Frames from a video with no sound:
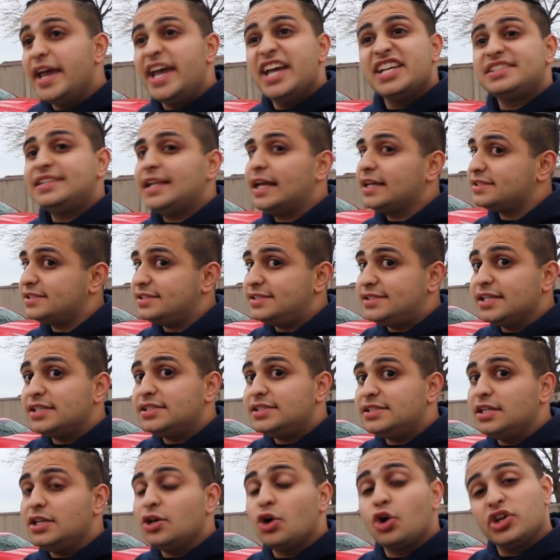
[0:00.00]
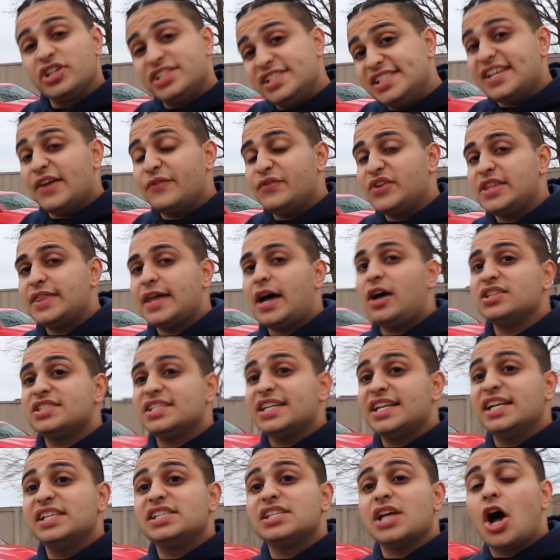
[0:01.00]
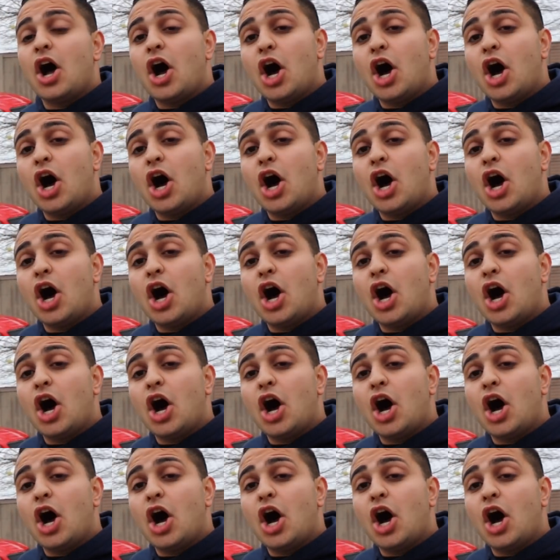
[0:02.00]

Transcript: it's not $60,000 or $70,000, it's a